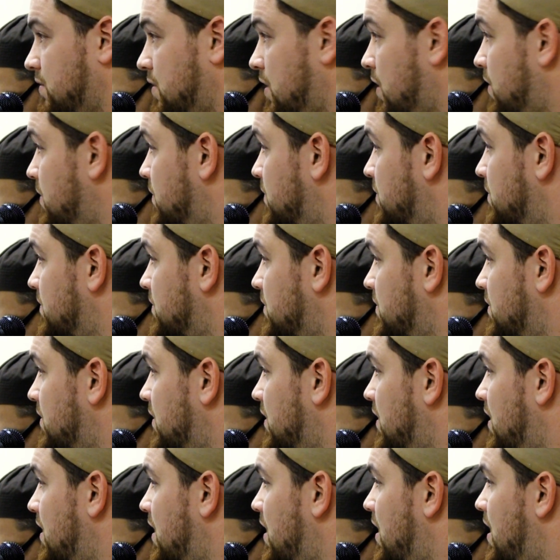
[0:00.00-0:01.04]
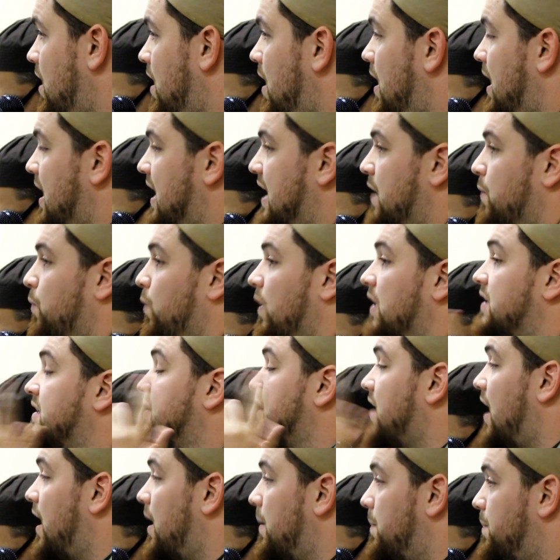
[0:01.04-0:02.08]
No. He runs
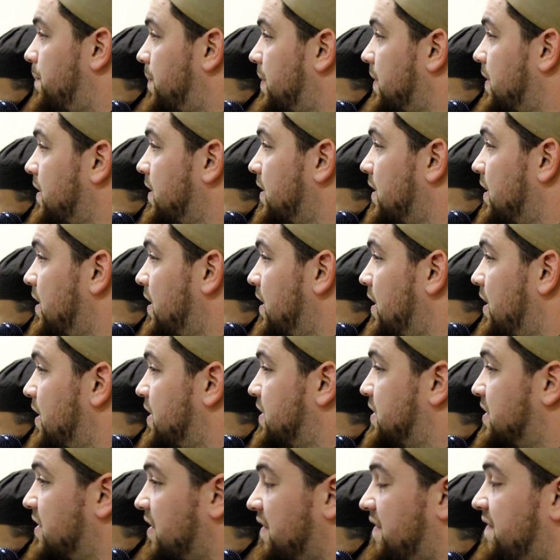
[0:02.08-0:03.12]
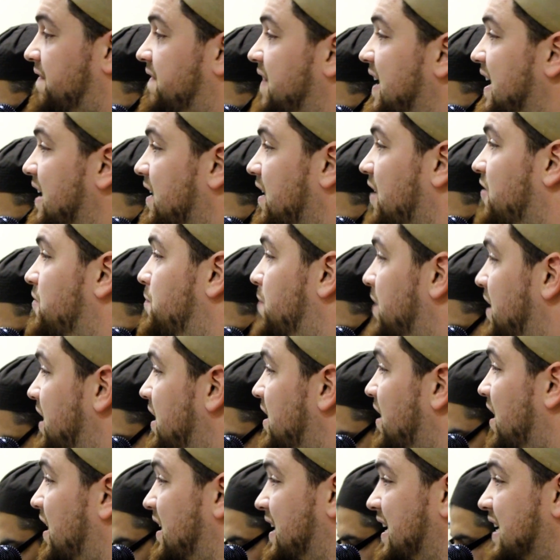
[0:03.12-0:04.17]
up to the feet of
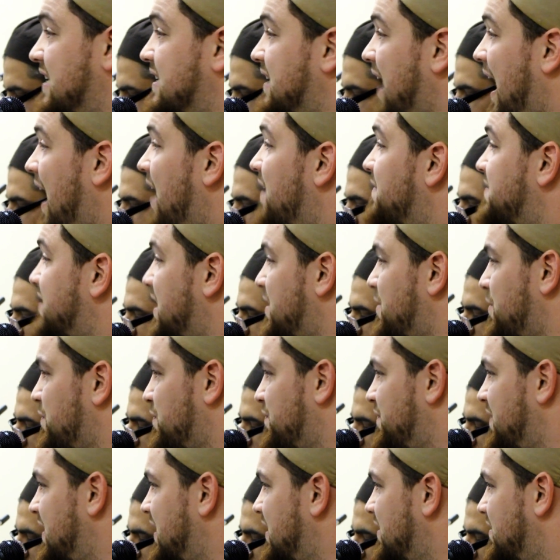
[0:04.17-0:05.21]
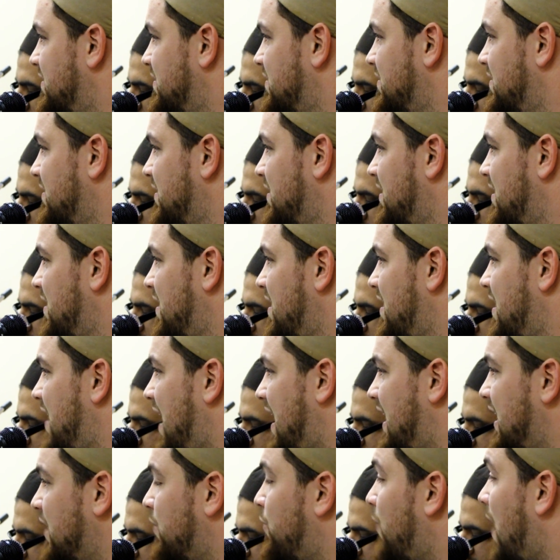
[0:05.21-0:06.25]
Barira and he dives at her feet.
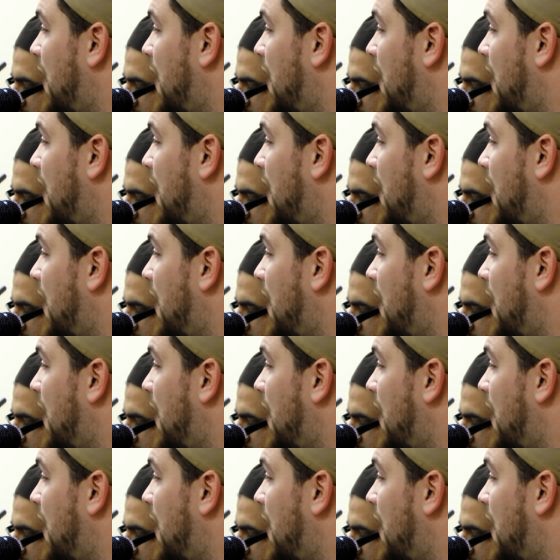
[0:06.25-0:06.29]
And he